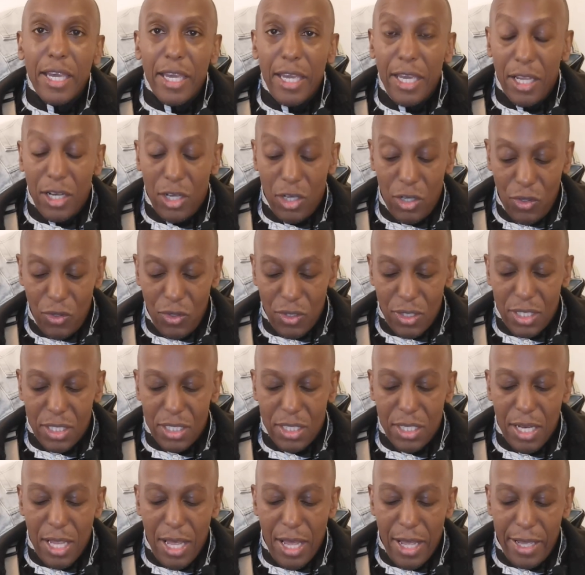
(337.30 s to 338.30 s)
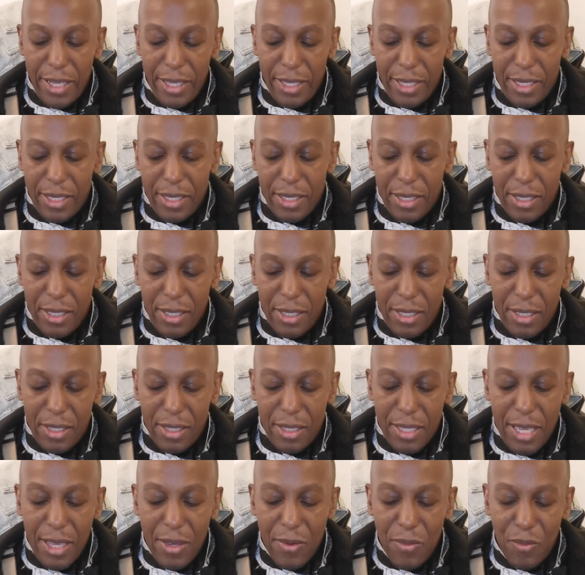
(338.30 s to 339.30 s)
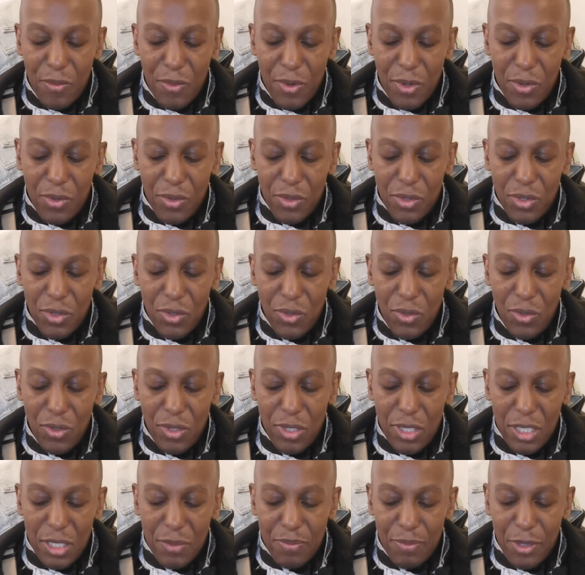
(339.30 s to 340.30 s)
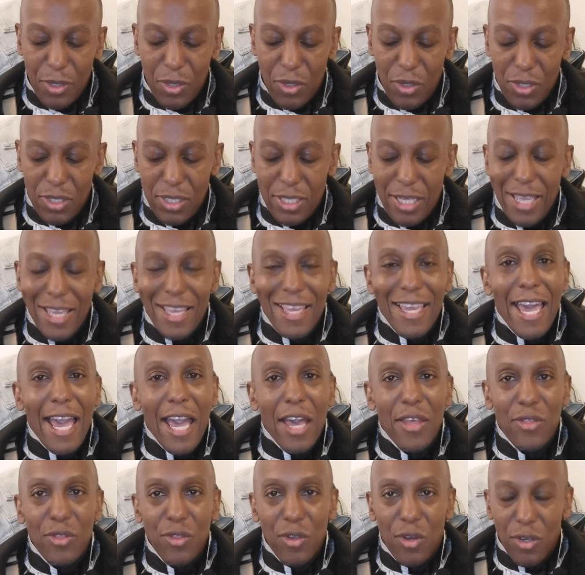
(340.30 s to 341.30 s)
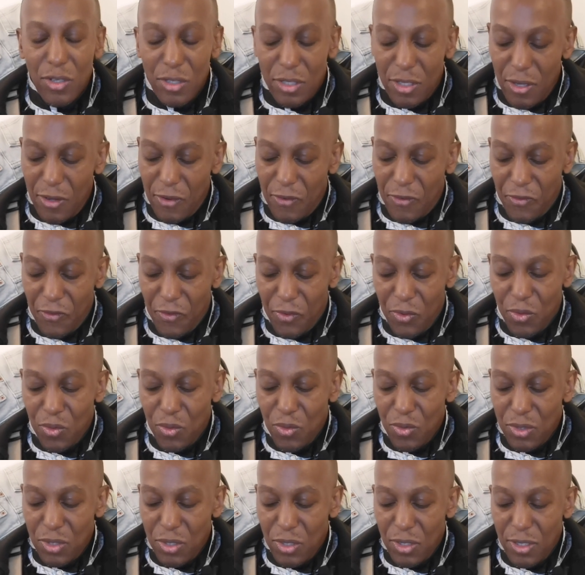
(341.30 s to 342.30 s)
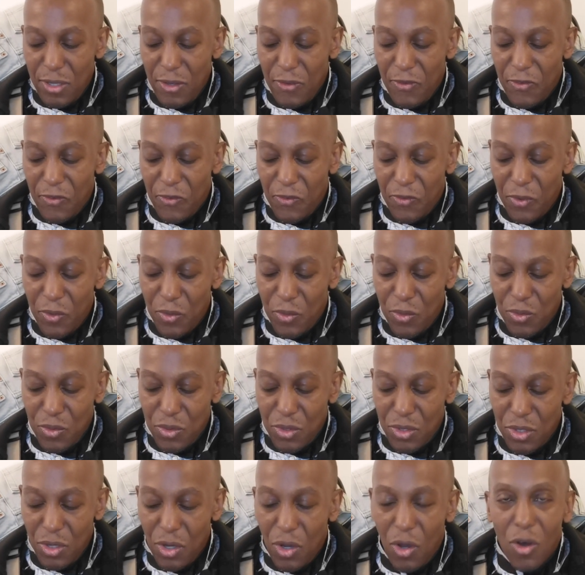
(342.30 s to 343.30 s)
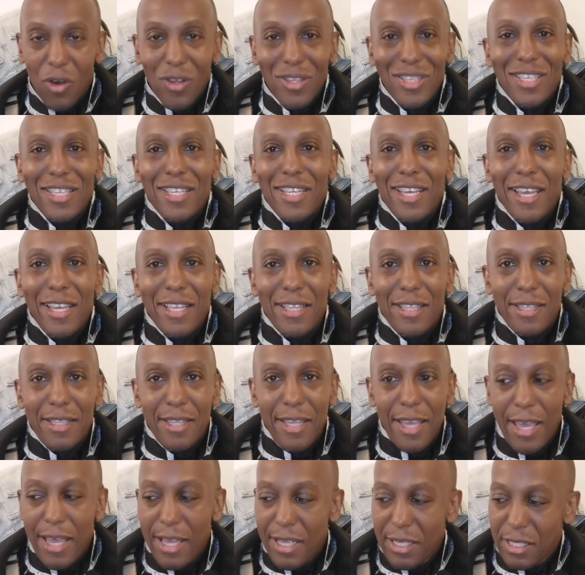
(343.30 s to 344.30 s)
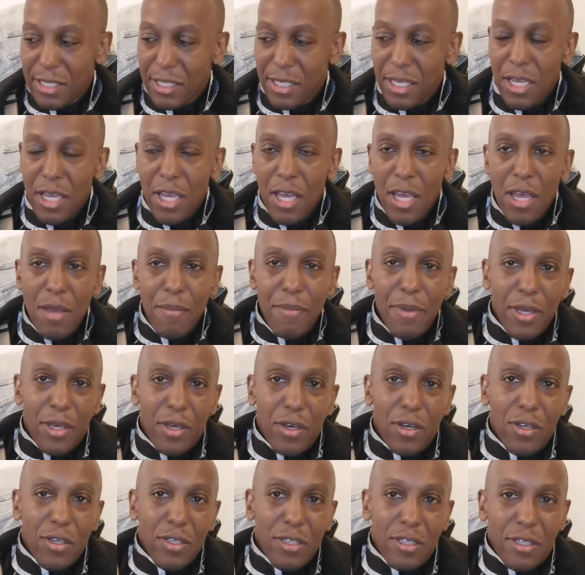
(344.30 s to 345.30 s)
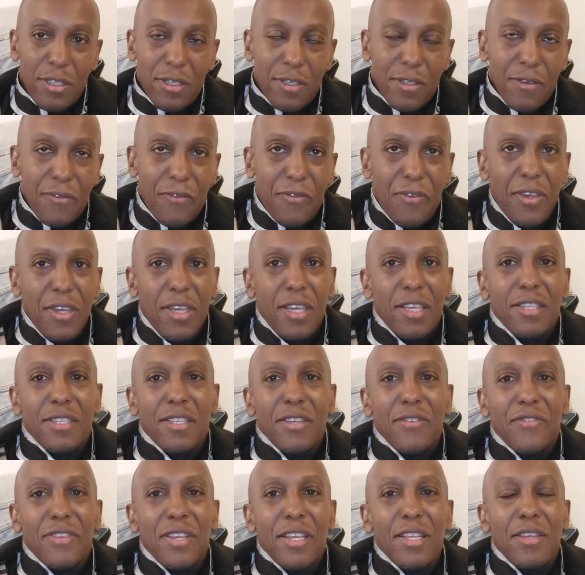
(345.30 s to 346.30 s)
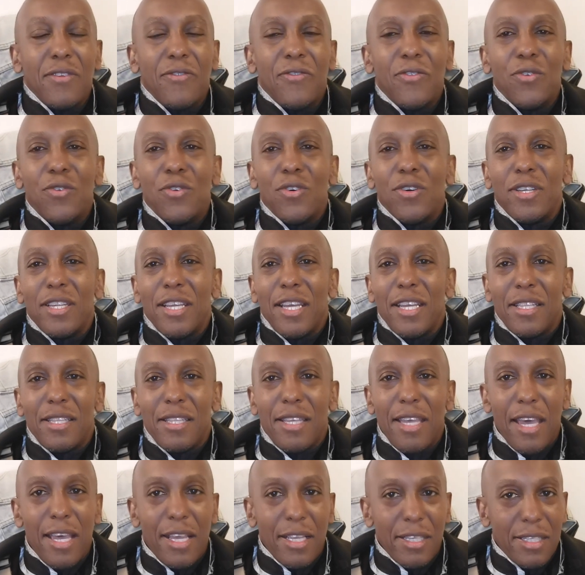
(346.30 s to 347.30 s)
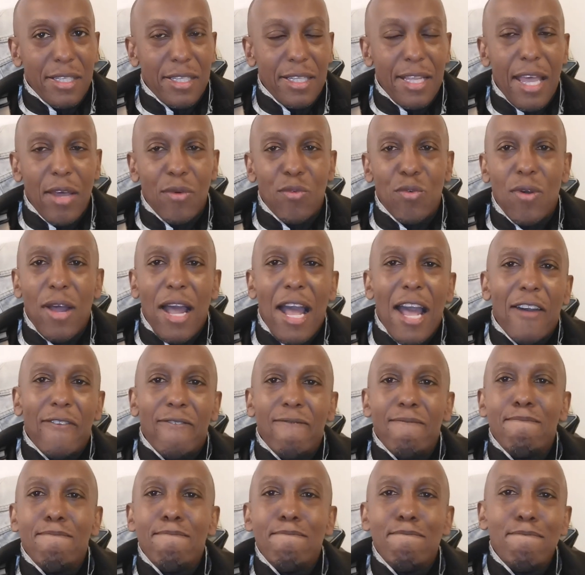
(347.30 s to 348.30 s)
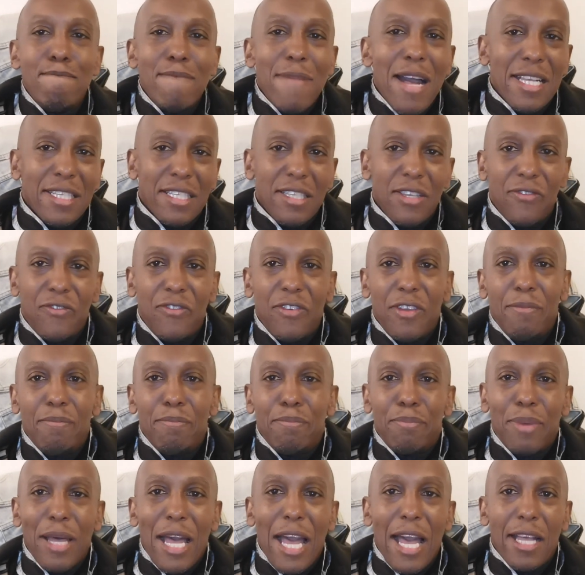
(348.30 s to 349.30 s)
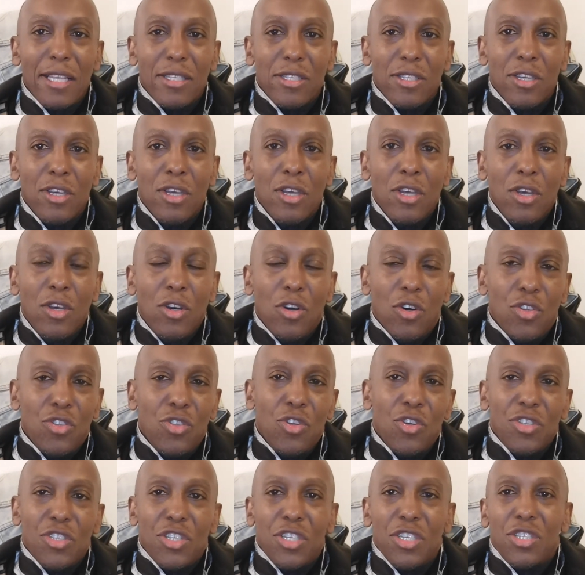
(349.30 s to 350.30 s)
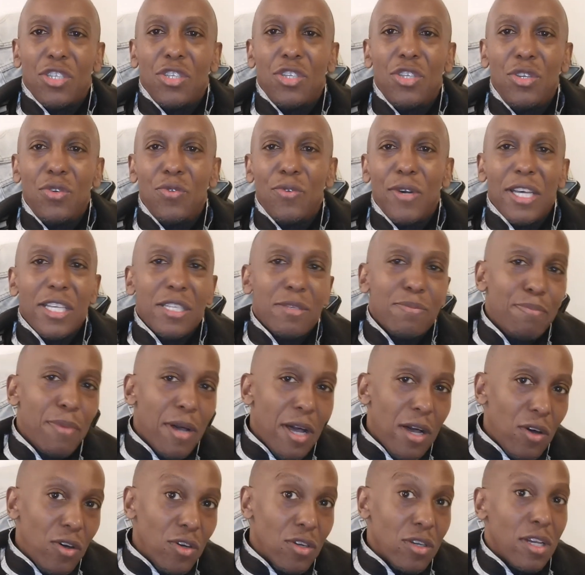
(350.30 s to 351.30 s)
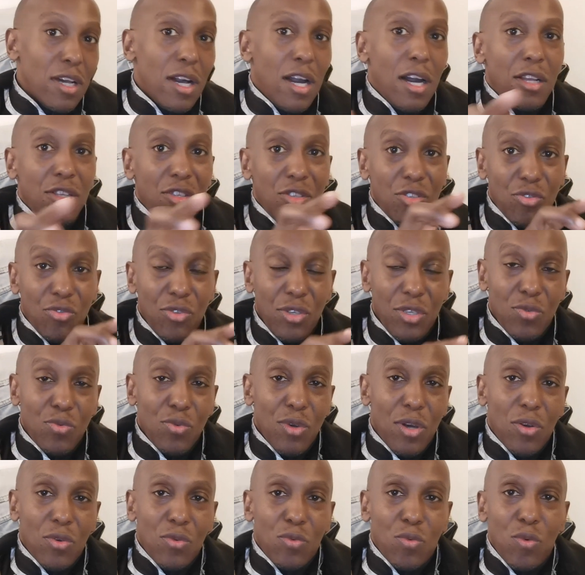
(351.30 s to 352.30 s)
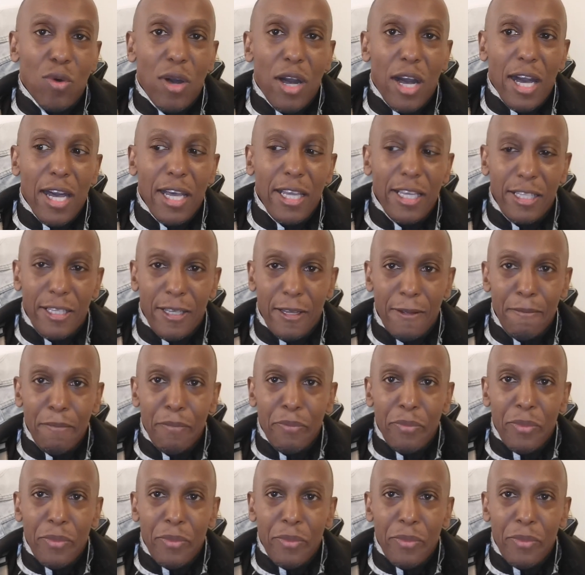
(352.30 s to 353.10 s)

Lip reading: It looks like they will do this because they cannot afford to default on their debts. Because the thing is, if they default on their debts, that will have massive impact on not just the US but on countries worldwide.